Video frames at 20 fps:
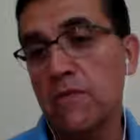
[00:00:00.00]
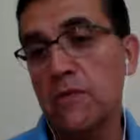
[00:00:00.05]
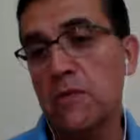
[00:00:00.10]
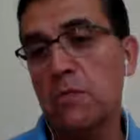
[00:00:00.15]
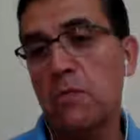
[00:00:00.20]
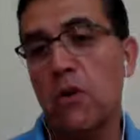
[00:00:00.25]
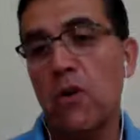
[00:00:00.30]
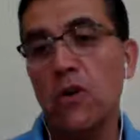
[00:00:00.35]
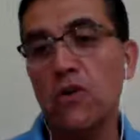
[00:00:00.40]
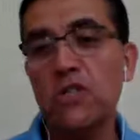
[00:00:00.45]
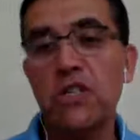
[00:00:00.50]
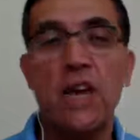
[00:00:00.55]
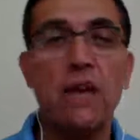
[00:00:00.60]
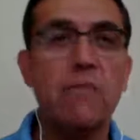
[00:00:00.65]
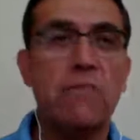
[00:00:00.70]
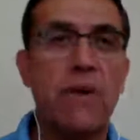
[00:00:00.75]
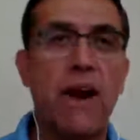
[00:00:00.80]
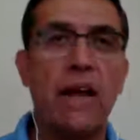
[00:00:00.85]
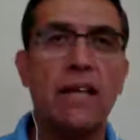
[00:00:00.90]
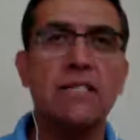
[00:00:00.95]
sports, I
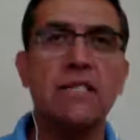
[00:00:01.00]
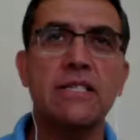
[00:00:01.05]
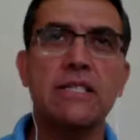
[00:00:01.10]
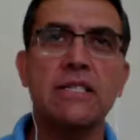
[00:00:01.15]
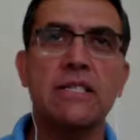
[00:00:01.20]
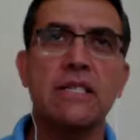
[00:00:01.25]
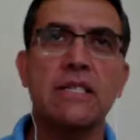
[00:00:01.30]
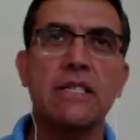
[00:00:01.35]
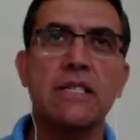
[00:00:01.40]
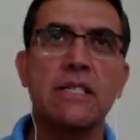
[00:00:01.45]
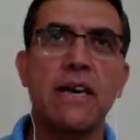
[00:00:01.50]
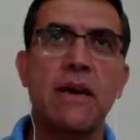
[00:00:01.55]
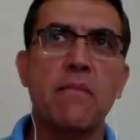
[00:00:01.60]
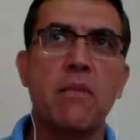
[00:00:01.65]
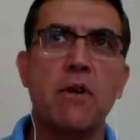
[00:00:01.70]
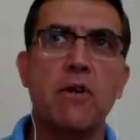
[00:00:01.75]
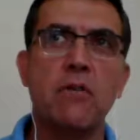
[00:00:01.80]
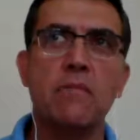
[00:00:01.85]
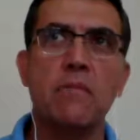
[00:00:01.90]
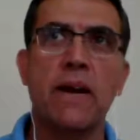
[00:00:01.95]
practiced them
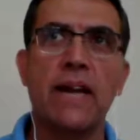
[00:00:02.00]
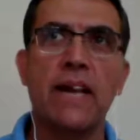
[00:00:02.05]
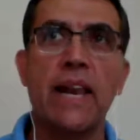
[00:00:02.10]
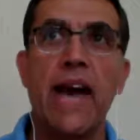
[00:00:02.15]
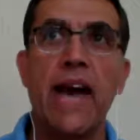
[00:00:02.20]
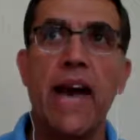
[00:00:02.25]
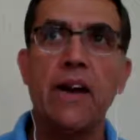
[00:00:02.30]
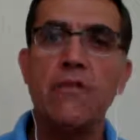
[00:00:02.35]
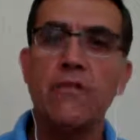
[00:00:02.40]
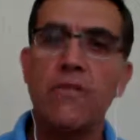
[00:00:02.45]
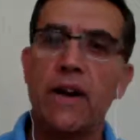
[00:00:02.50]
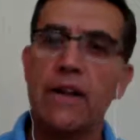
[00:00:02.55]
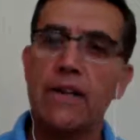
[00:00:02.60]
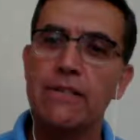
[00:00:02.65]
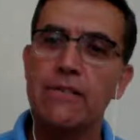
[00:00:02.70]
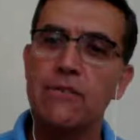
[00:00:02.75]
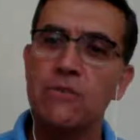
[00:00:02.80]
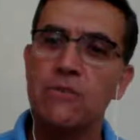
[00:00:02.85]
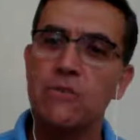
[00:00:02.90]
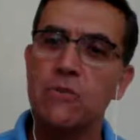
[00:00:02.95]
all my life. I
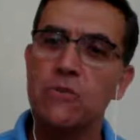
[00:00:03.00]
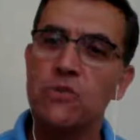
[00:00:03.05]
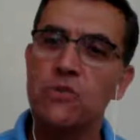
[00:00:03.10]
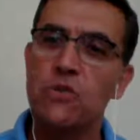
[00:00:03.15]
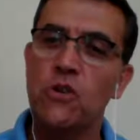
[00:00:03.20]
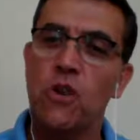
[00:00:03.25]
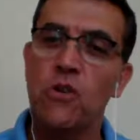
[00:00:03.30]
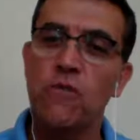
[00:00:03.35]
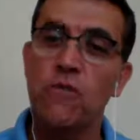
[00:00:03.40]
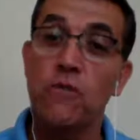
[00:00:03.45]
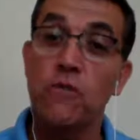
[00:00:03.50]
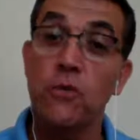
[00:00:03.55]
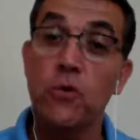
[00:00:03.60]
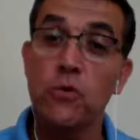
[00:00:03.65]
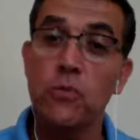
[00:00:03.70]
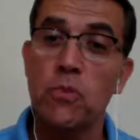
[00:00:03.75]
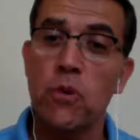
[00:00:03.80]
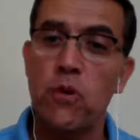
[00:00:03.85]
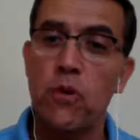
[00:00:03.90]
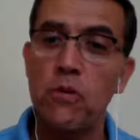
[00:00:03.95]
did some
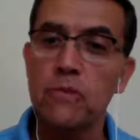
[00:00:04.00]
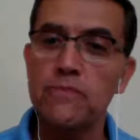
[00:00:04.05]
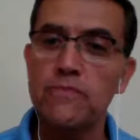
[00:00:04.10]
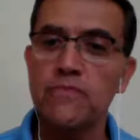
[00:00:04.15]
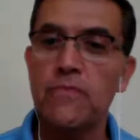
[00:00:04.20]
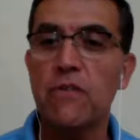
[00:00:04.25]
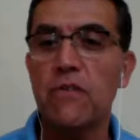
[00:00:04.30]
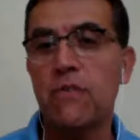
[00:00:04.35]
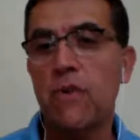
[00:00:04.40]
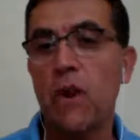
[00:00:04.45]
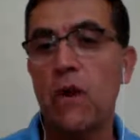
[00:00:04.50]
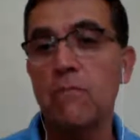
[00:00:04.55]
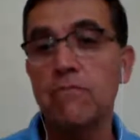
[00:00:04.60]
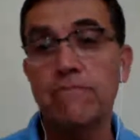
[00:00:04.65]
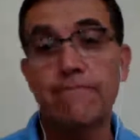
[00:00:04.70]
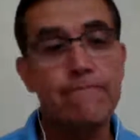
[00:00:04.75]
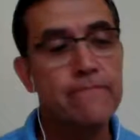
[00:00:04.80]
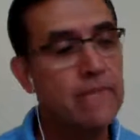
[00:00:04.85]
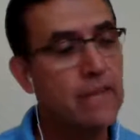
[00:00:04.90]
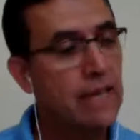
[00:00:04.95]
football
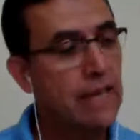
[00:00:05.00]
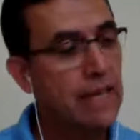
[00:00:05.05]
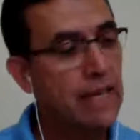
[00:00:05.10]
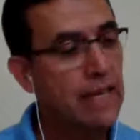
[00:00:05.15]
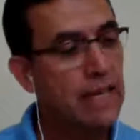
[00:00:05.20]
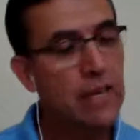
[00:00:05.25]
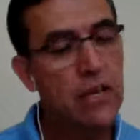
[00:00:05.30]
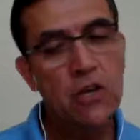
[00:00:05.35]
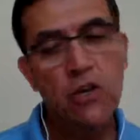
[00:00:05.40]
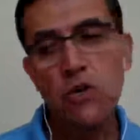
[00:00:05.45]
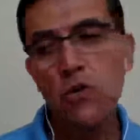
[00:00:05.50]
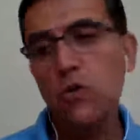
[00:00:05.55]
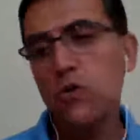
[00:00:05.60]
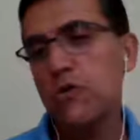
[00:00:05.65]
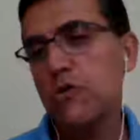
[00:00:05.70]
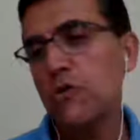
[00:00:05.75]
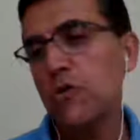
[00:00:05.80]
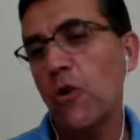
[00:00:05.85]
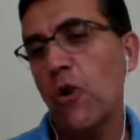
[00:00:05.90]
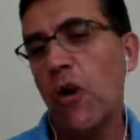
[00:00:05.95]
from
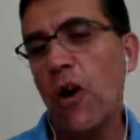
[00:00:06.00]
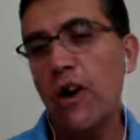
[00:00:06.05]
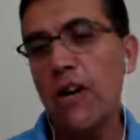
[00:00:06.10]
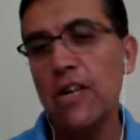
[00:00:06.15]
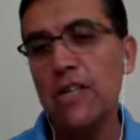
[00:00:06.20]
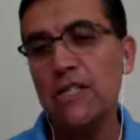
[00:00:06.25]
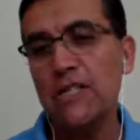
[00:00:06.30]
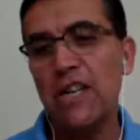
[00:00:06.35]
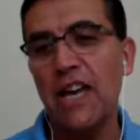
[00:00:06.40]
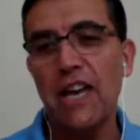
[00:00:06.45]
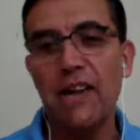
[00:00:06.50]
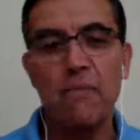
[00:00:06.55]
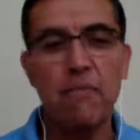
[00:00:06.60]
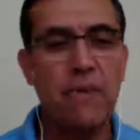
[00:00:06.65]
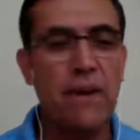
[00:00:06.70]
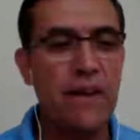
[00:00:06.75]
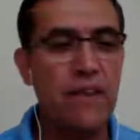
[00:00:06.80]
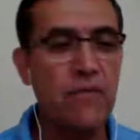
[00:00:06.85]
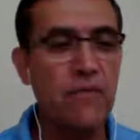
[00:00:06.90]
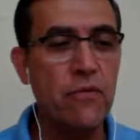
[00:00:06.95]
youth to college. I
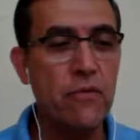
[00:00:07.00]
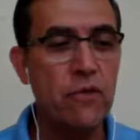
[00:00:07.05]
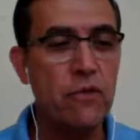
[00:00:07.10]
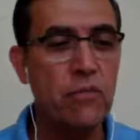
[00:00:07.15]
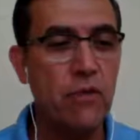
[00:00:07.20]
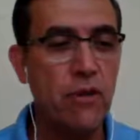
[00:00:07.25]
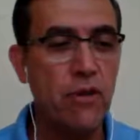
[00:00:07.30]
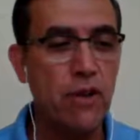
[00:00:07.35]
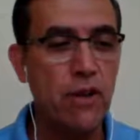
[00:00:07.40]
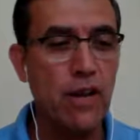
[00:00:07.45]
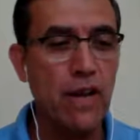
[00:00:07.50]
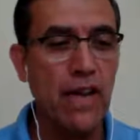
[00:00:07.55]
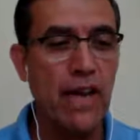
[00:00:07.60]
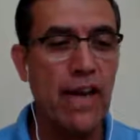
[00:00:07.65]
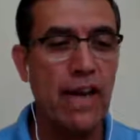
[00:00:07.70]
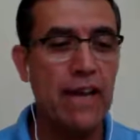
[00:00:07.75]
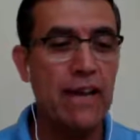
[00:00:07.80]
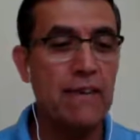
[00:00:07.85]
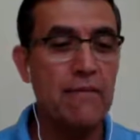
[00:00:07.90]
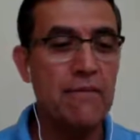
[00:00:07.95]
played football.
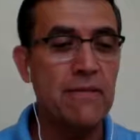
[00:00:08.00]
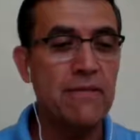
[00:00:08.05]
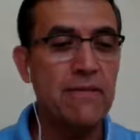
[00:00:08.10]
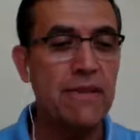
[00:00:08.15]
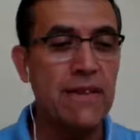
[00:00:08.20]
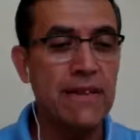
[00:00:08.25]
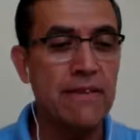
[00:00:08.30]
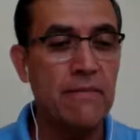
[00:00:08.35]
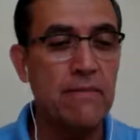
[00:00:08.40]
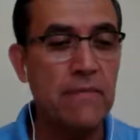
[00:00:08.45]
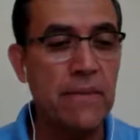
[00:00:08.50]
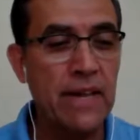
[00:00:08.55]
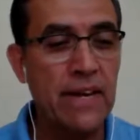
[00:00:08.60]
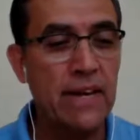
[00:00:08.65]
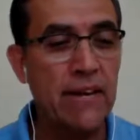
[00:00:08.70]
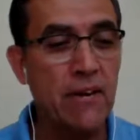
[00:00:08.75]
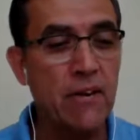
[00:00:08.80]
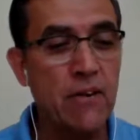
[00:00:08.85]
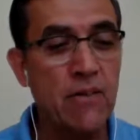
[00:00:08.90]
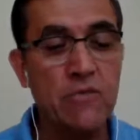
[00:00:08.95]
I made a
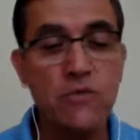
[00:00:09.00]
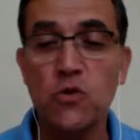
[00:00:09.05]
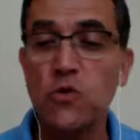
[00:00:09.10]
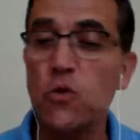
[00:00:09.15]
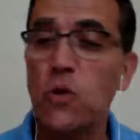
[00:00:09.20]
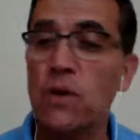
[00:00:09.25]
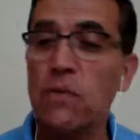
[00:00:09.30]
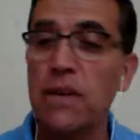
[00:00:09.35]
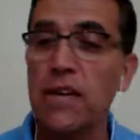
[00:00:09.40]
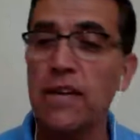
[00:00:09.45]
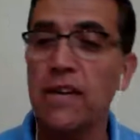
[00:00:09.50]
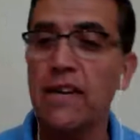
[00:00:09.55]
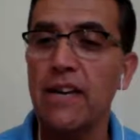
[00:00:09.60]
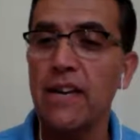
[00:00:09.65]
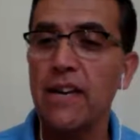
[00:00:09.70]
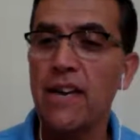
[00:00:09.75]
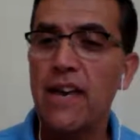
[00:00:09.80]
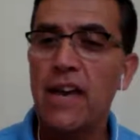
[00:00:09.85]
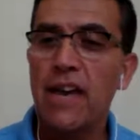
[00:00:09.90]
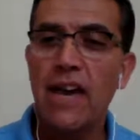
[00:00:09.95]
lot of swimming.
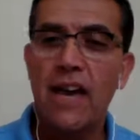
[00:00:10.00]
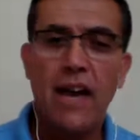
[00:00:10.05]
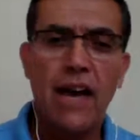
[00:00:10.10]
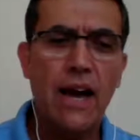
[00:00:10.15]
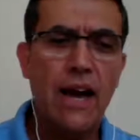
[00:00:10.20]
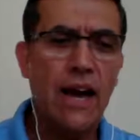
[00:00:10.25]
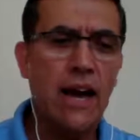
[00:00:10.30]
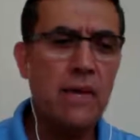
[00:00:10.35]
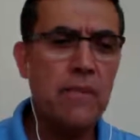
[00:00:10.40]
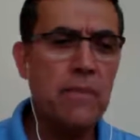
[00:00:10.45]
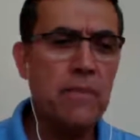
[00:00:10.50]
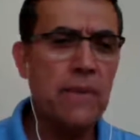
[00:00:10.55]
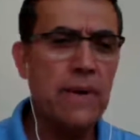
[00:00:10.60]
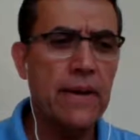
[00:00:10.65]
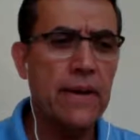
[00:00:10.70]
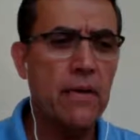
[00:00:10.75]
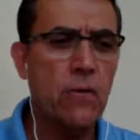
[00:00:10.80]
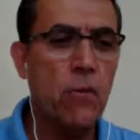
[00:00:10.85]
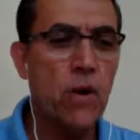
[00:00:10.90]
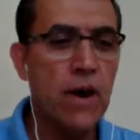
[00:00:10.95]
I
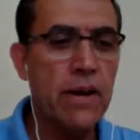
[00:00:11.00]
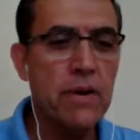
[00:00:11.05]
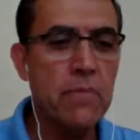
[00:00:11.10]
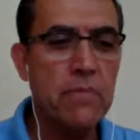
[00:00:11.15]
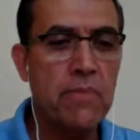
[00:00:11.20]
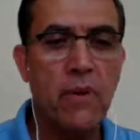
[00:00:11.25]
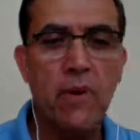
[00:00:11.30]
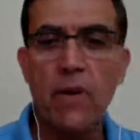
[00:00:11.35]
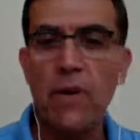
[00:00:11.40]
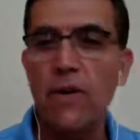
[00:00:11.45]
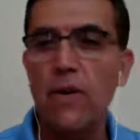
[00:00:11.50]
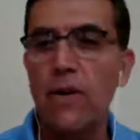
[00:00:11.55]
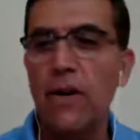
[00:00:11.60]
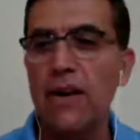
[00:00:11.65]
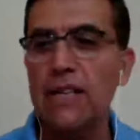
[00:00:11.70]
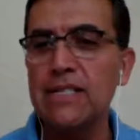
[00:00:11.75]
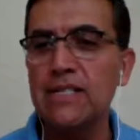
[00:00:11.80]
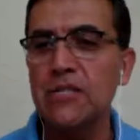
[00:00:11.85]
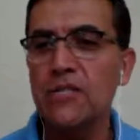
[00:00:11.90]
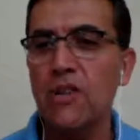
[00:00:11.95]
play water polo
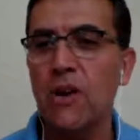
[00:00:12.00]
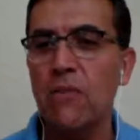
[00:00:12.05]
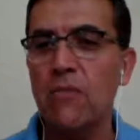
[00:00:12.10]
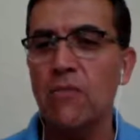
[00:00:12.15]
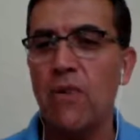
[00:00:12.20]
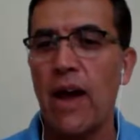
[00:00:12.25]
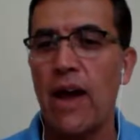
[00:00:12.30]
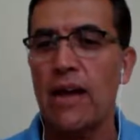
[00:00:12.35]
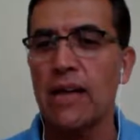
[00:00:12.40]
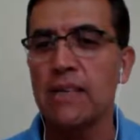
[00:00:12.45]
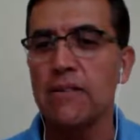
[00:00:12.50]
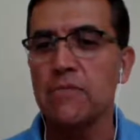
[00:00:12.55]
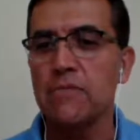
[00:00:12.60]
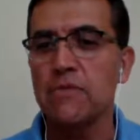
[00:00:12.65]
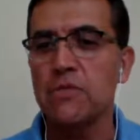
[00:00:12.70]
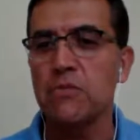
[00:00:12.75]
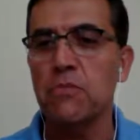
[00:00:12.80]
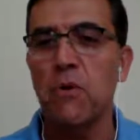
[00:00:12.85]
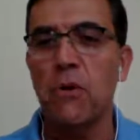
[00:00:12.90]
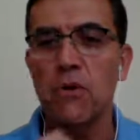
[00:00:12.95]
and some racket
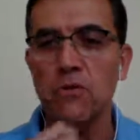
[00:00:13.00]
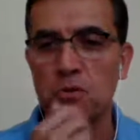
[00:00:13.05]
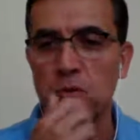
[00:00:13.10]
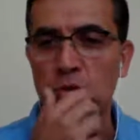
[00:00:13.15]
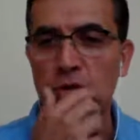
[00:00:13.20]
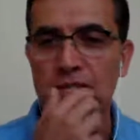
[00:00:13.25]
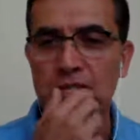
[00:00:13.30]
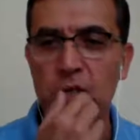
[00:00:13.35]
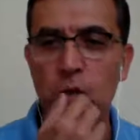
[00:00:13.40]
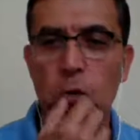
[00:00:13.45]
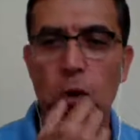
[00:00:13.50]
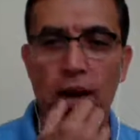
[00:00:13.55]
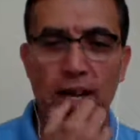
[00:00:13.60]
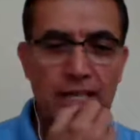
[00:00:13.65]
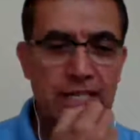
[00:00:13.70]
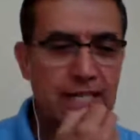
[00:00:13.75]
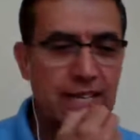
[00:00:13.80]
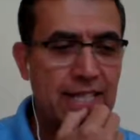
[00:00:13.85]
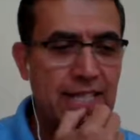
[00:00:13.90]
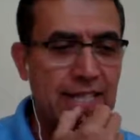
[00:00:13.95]
sports with
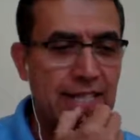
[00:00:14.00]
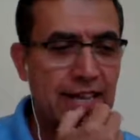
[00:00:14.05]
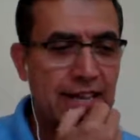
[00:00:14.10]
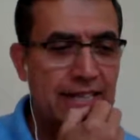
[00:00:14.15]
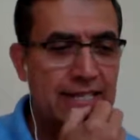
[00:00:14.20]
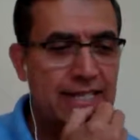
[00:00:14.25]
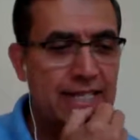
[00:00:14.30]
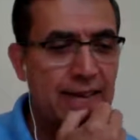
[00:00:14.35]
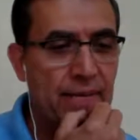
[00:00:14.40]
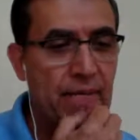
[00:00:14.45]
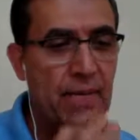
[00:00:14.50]
squash and tennis.